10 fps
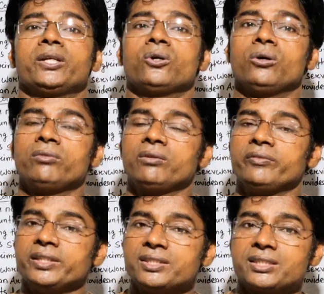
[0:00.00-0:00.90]
novel,
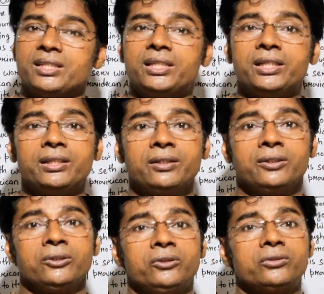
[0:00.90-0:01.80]
we see
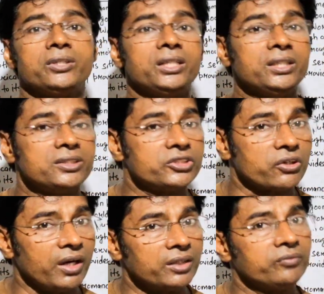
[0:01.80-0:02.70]
the
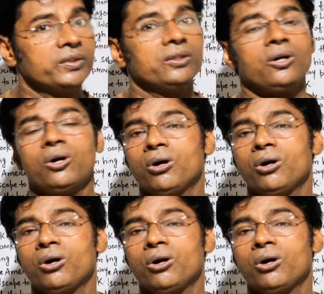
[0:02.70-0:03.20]
driver